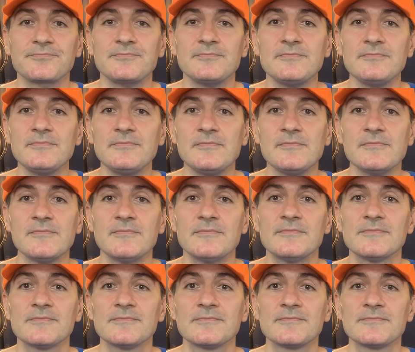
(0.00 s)

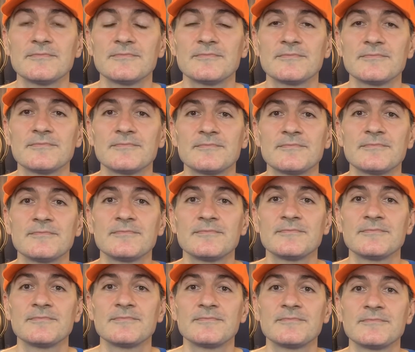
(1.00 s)

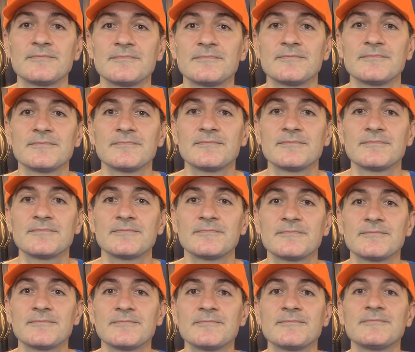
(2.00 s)

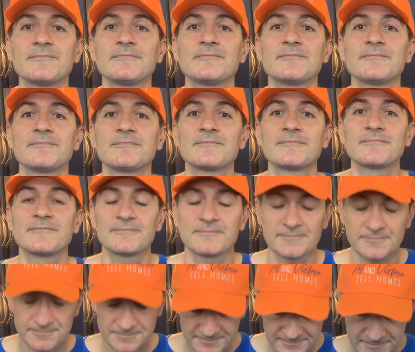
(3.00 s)

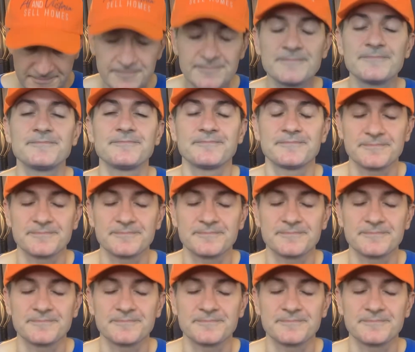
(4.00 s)
(silent)